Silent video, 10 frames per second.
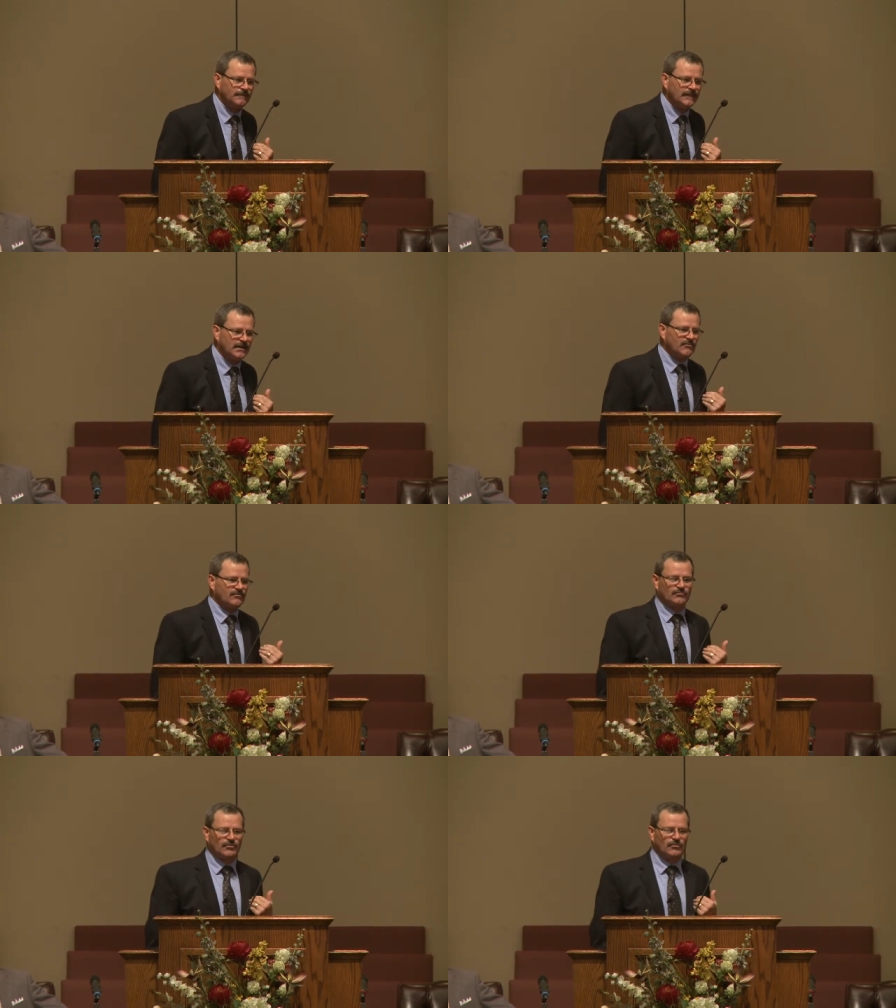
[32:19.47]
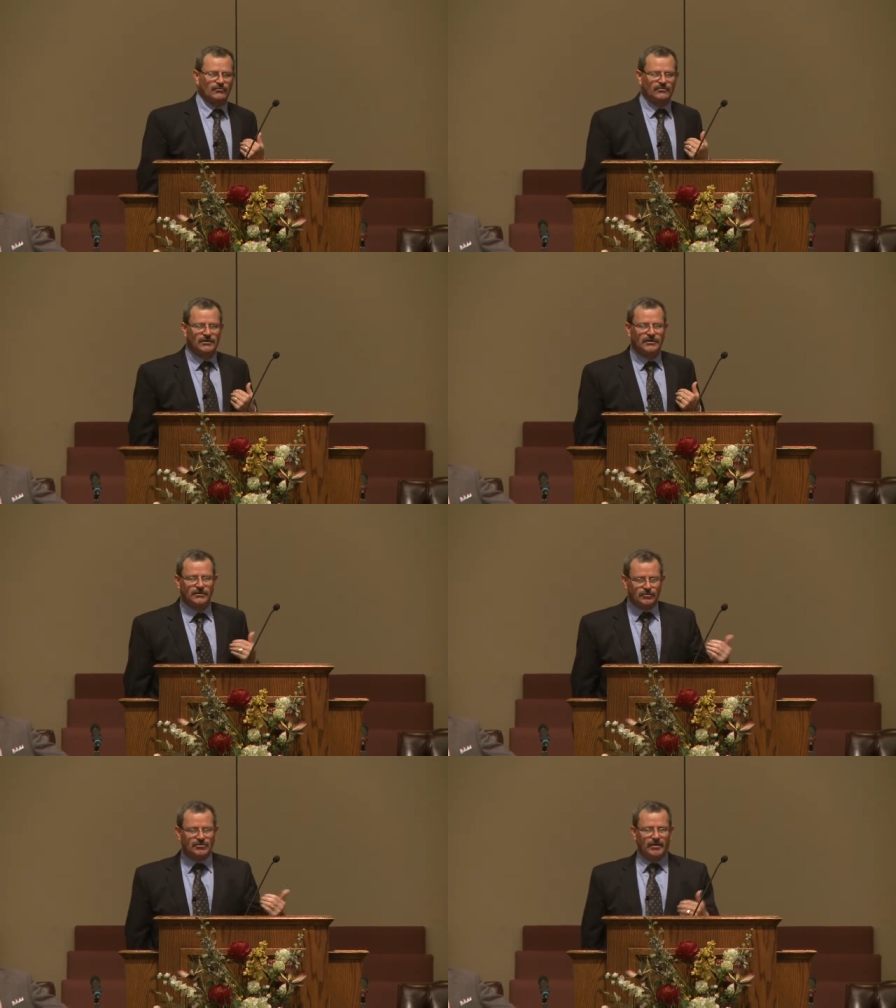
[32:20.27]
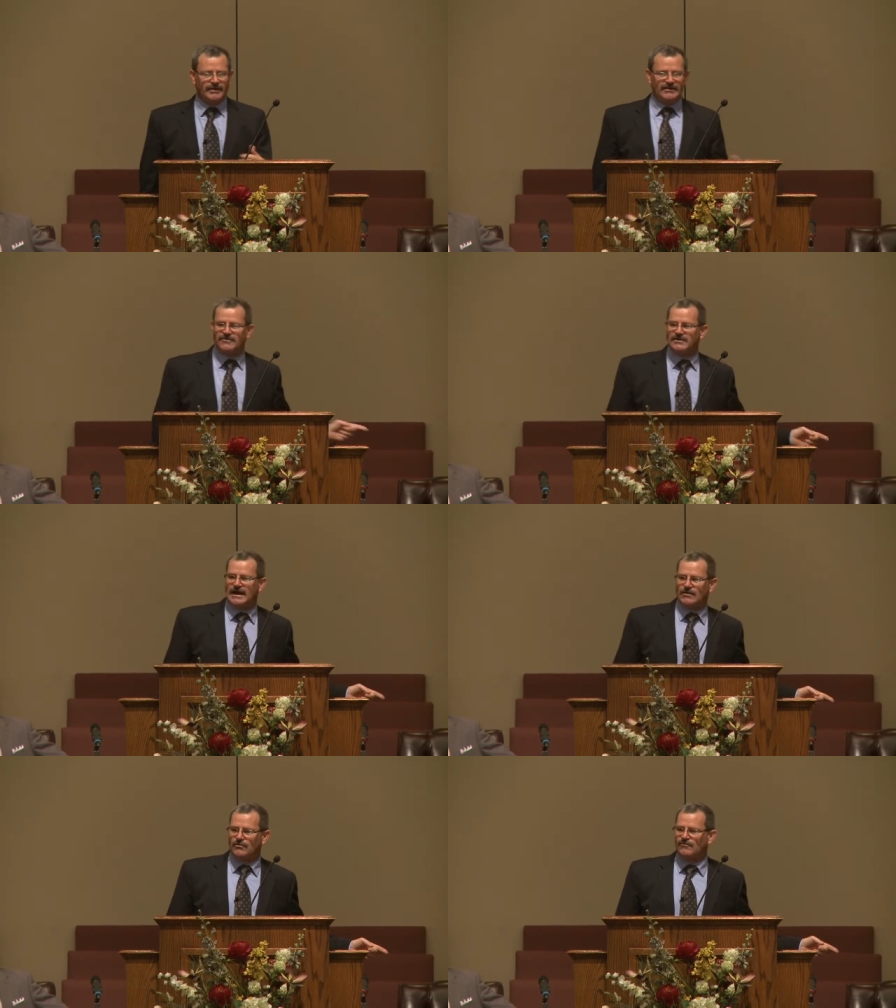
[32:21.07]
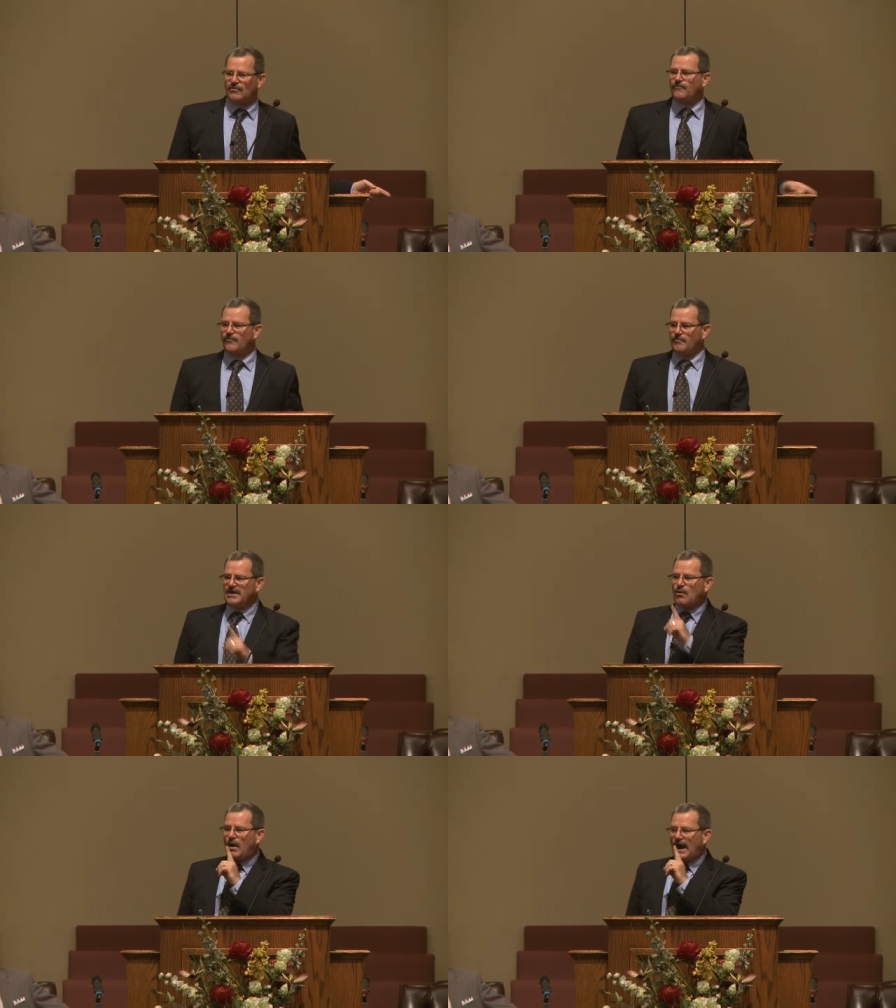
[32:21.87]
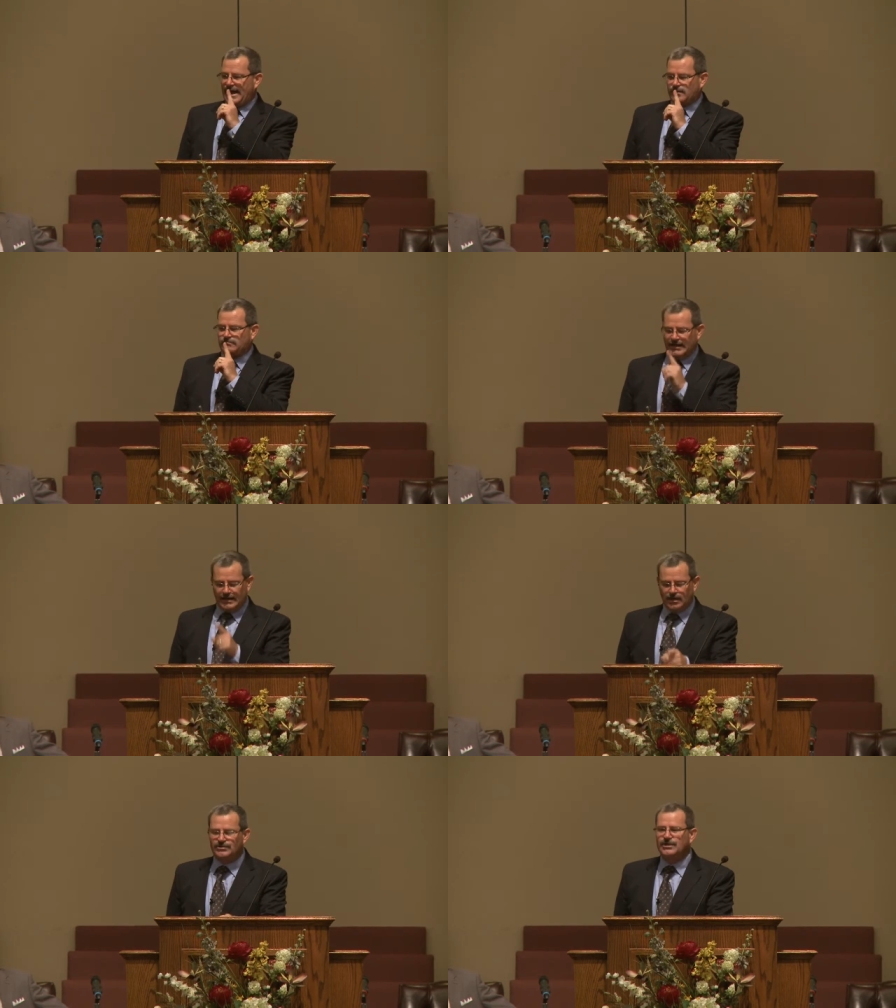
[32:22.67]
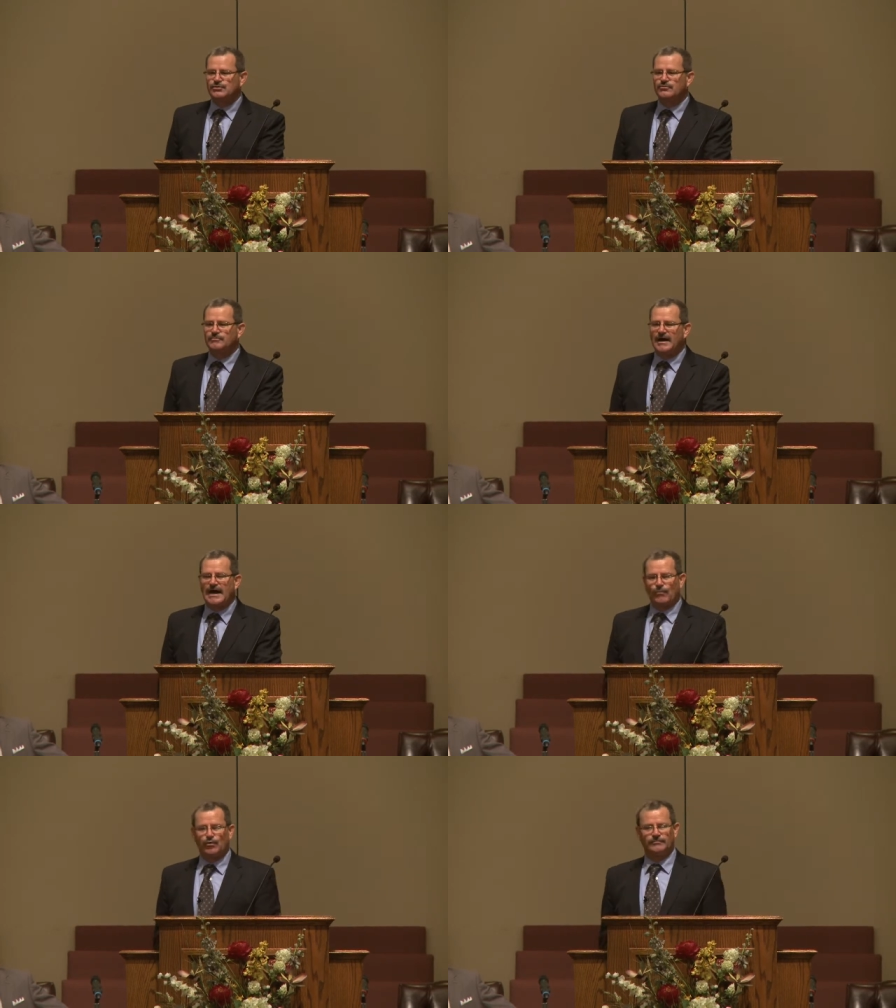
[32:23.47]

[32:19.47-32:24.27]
Here's the rules. You come in, sit down on the sofa and be quiet, and I'll teach you the Bible.